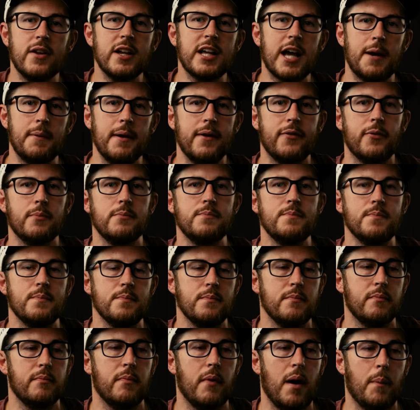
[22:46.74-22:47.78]
coming from
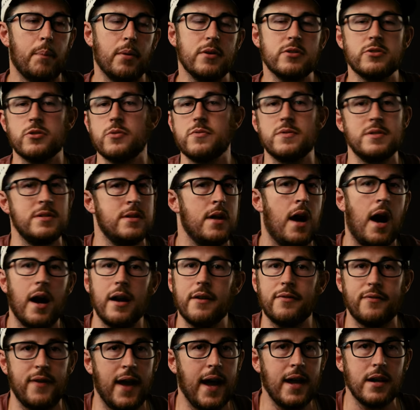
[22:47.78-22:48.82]
a person who's not
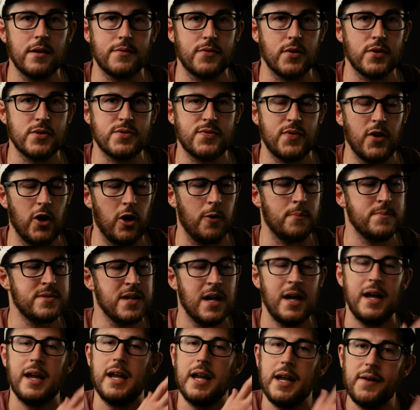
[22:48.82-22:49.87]
a fan of those films,
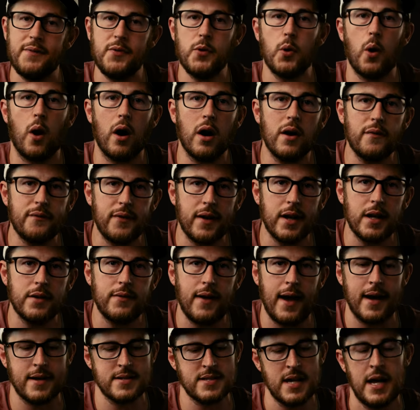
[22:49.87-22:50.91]
if you are a fan of
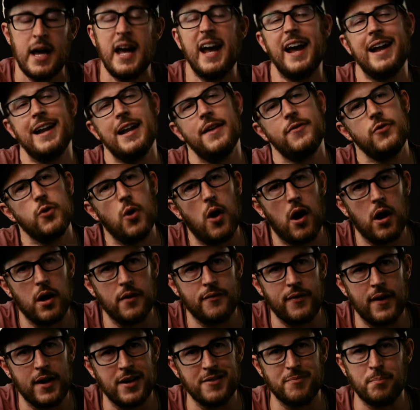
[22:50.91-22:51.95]
X and if you are a
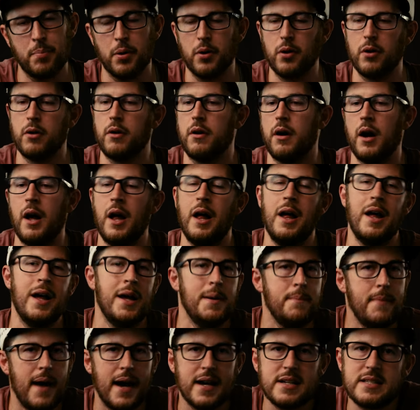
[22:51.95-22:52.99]
fan of Pearl,
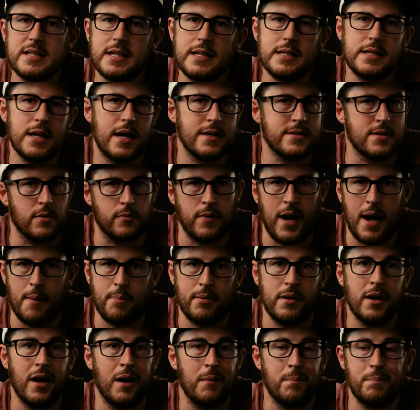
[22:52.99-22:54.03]
MaXXXine doesn't
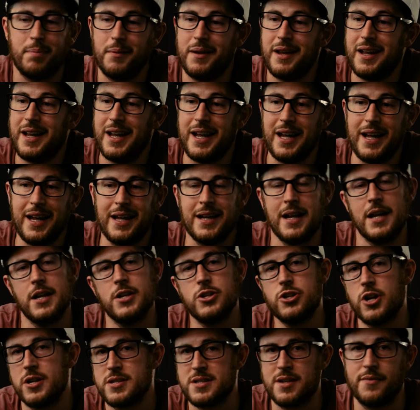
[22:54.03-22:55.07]
wrap it up in a
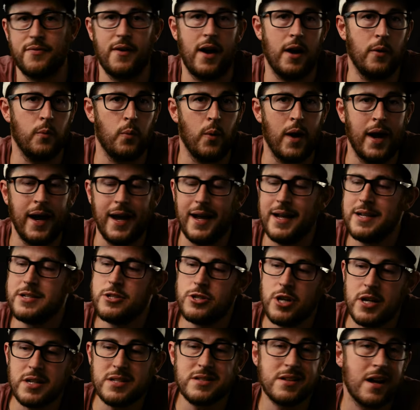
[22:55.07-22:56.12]
justified way. It
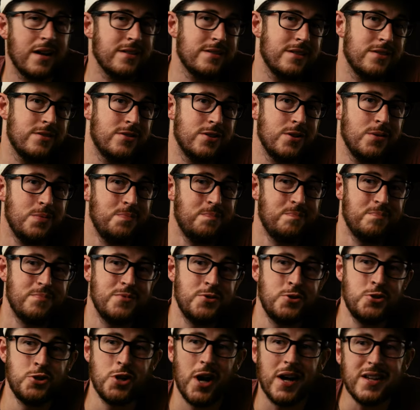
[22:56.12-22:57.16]
just doesn't do
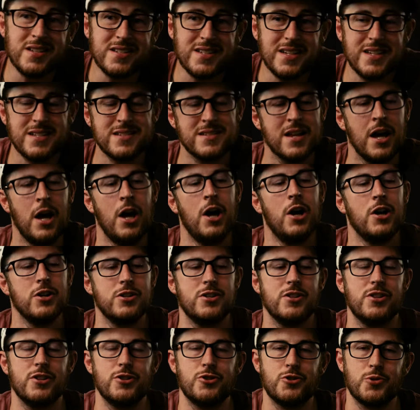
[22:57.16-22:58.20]
justice
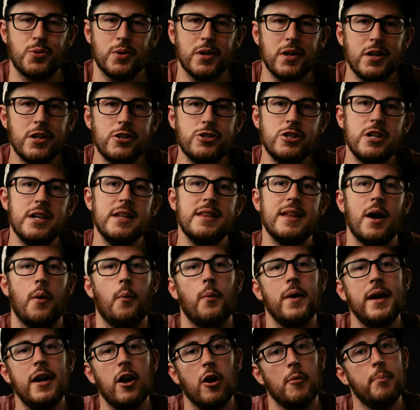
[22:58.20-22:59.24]
to the trilogy
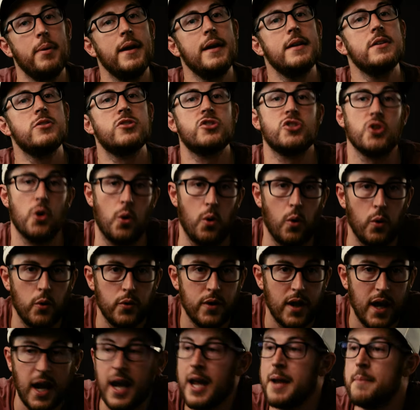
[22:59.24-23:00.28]
that we are being
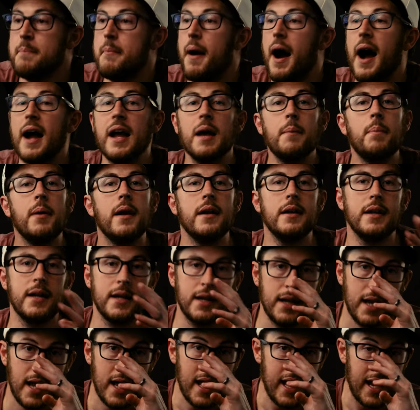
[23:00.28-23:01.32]
sold. In my
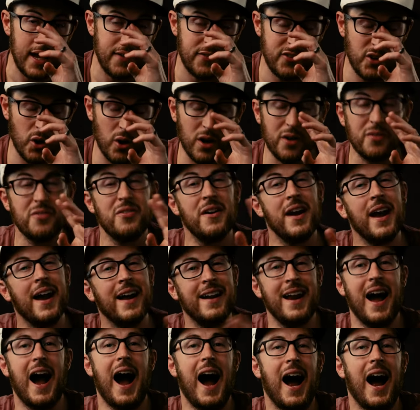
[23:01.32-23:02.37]
opinion, if you're a fan,